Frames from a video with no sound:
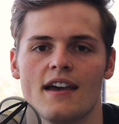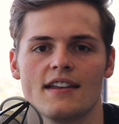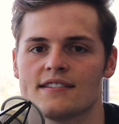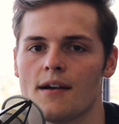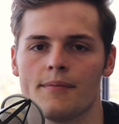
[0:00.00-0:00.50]

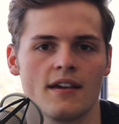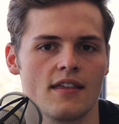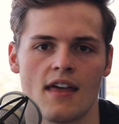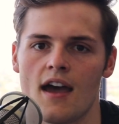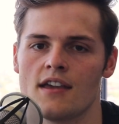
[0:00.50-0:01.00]
It's
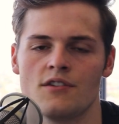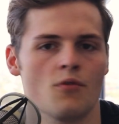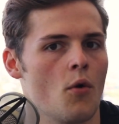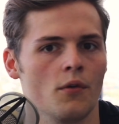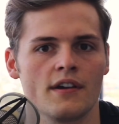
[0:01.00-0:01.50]
something that
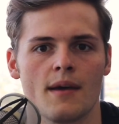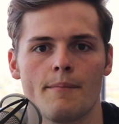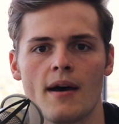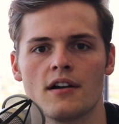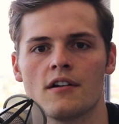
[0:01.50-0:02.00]
you only
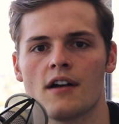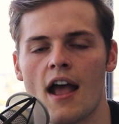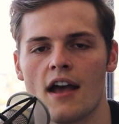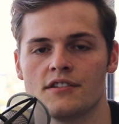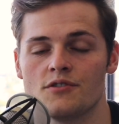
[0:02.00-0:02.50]
get better
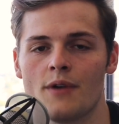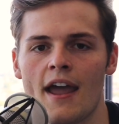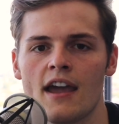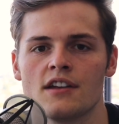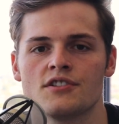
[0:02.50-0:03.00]
as you
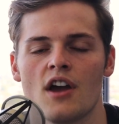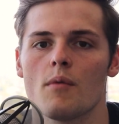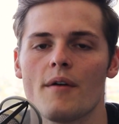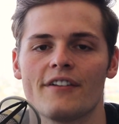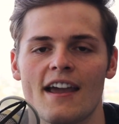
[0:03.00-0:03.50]
age.
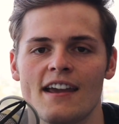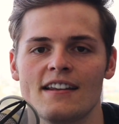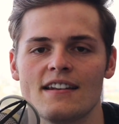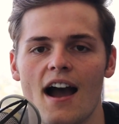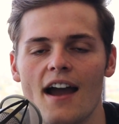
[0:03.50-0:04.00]
Warren Buffett at
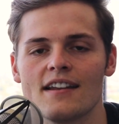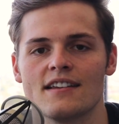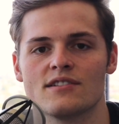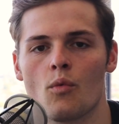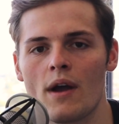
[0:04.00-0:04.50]
89
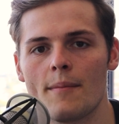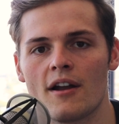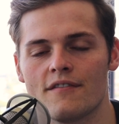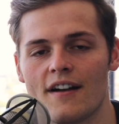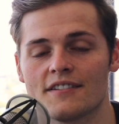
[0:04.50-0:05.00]
is a way
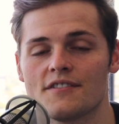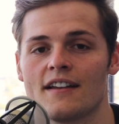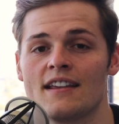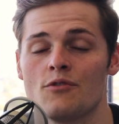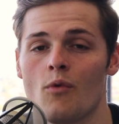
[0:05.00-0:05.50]
better investor
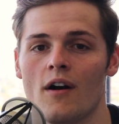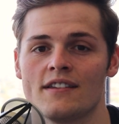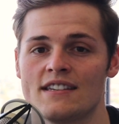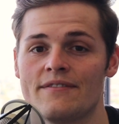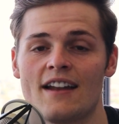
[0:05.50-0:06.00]
than he
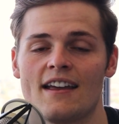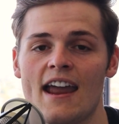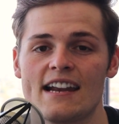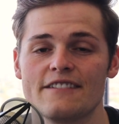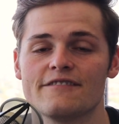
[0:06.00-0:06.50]
was even at
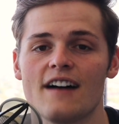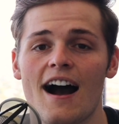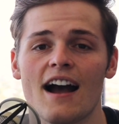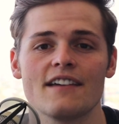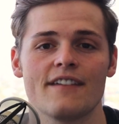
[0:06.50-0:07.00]

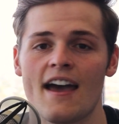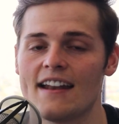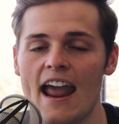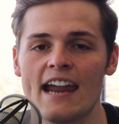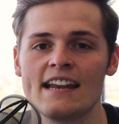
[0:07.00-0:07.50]
85,
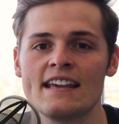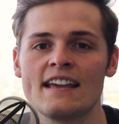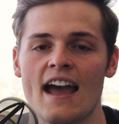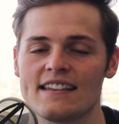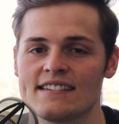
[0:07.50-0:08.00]
at
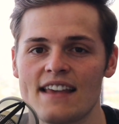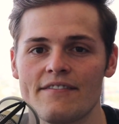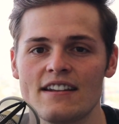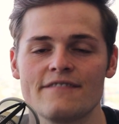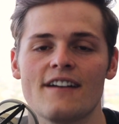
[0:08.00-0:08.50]
80, at
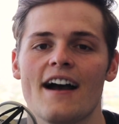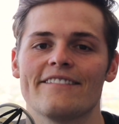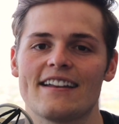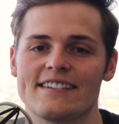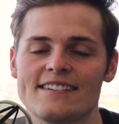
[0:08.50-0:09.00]

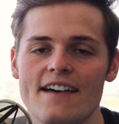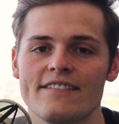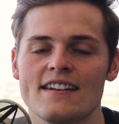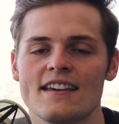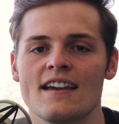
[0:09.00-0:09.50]
75, at
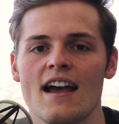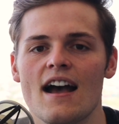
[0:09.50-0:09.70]
70,